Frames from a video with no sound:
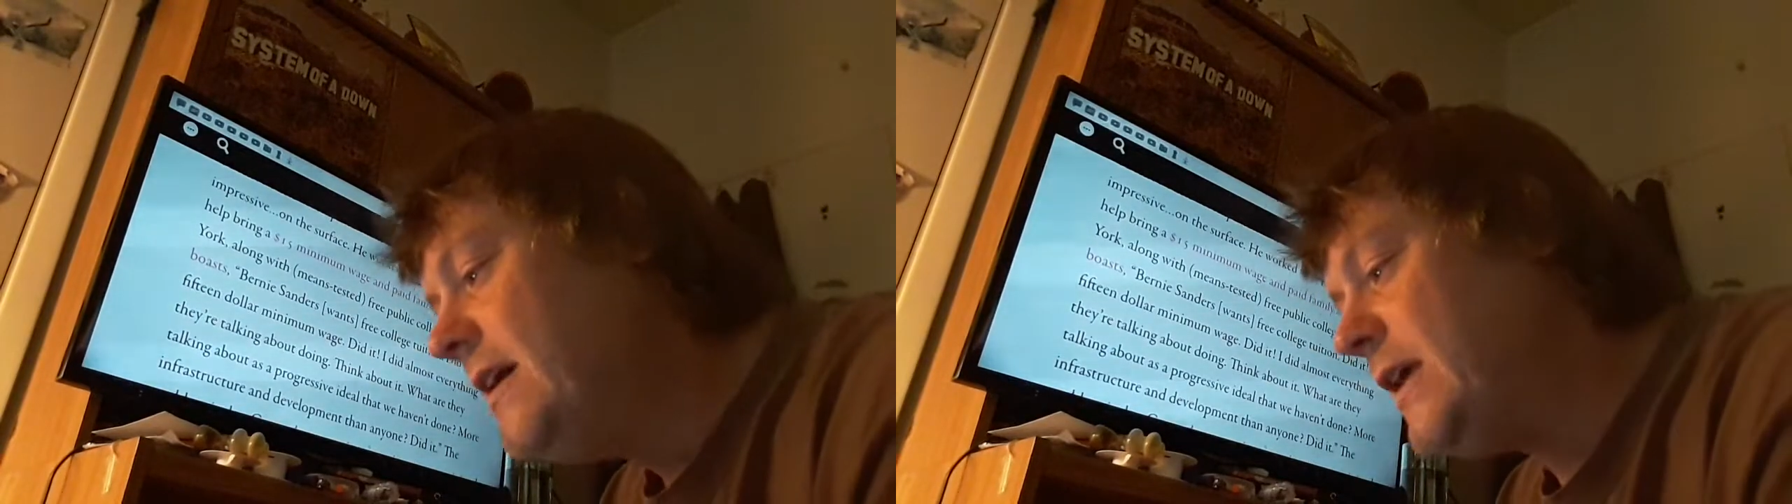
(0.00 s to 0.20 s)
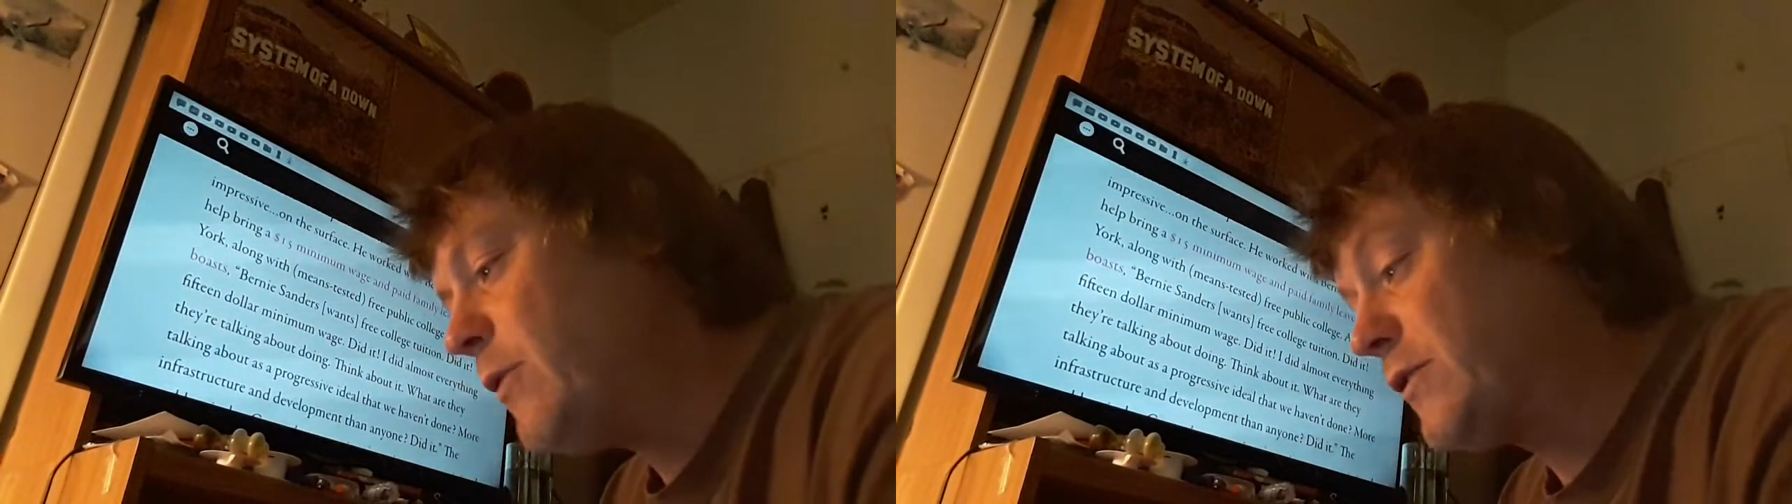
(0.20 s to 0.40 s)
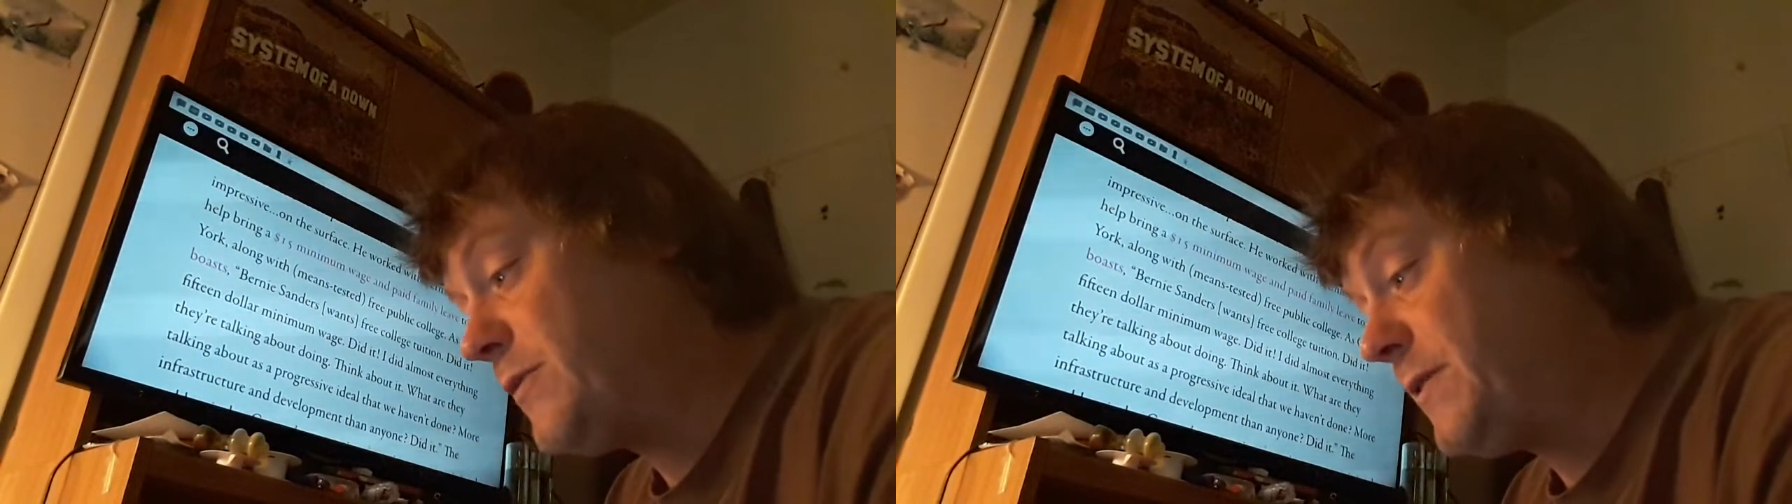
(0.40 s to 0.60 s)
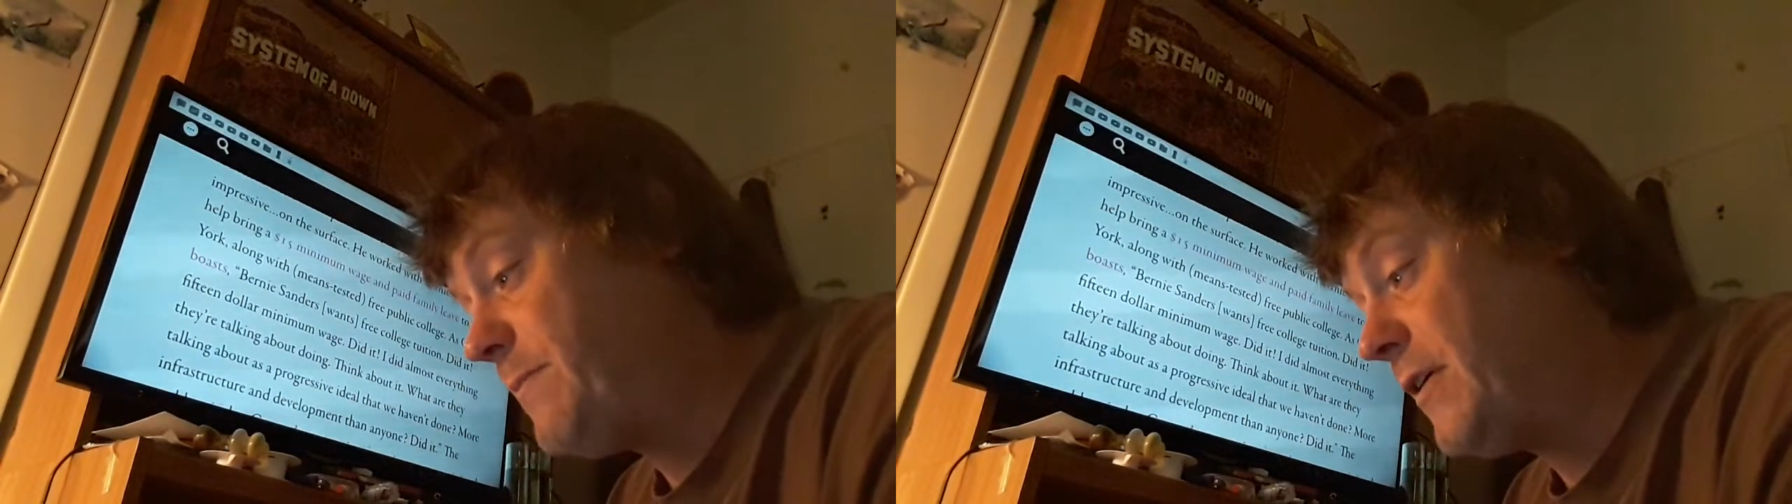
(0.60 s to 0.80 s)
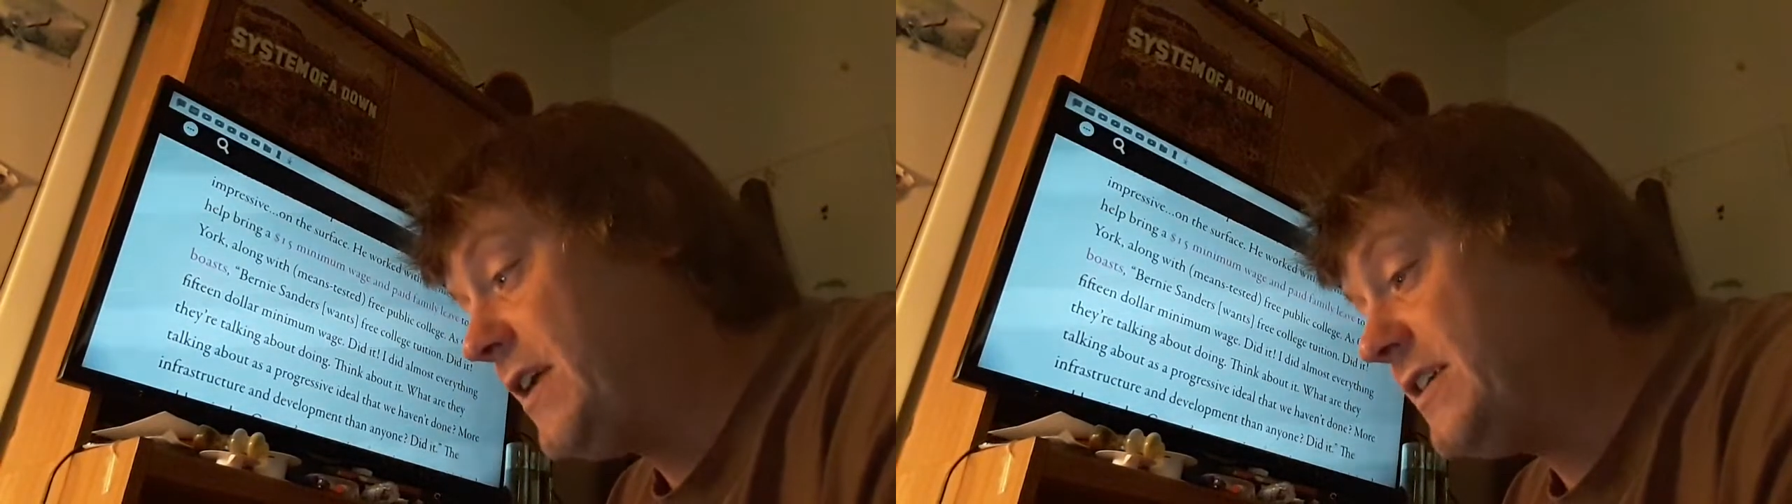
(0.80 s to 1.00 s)
He worked with
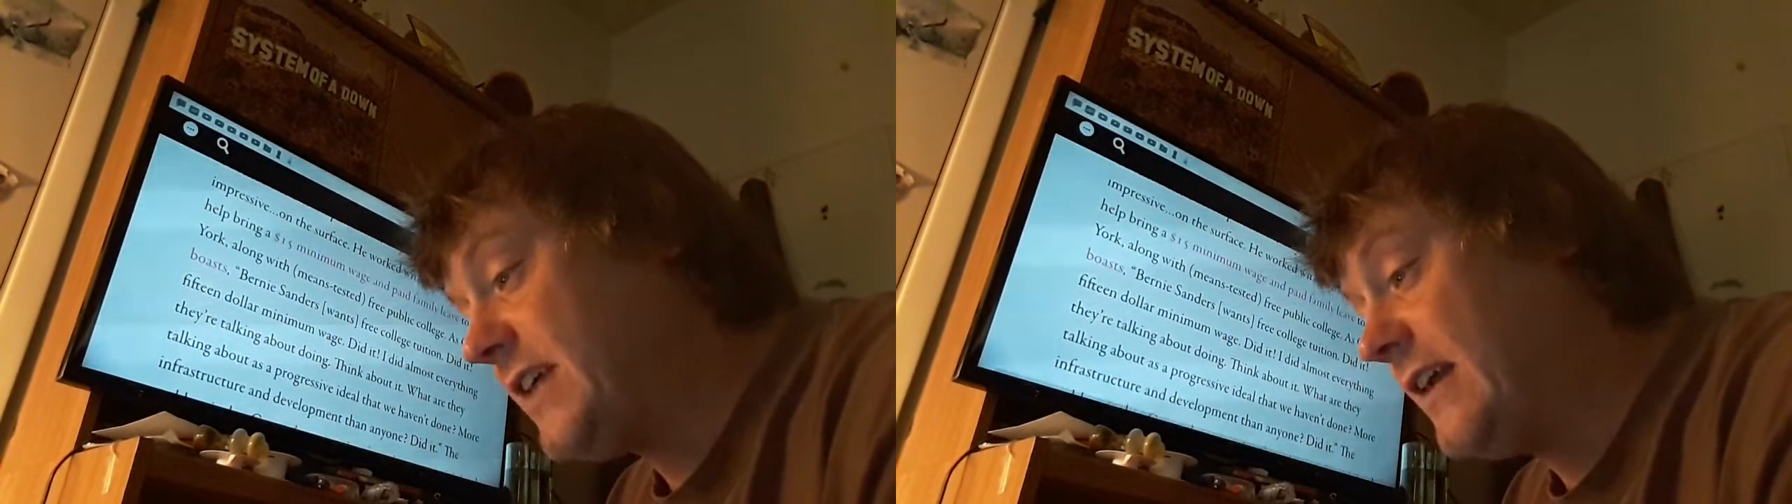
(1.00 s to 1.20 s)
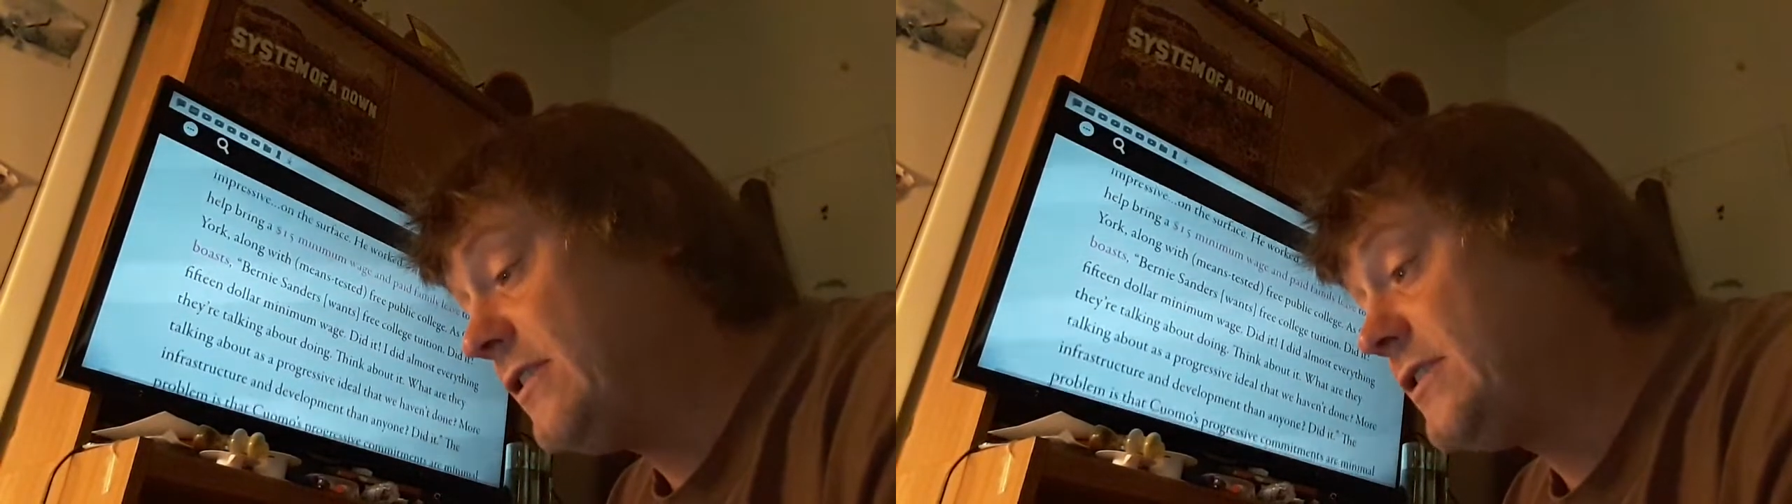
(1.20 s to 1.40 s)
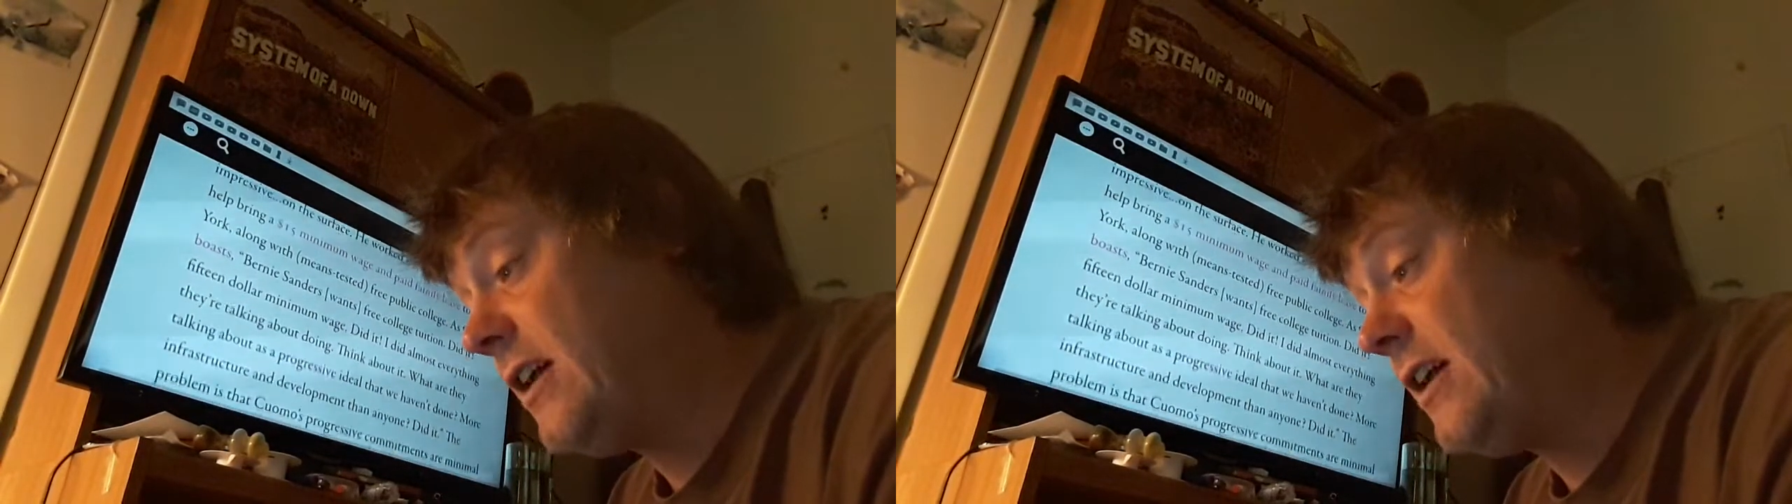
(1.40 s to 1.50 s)
Bernie Sanders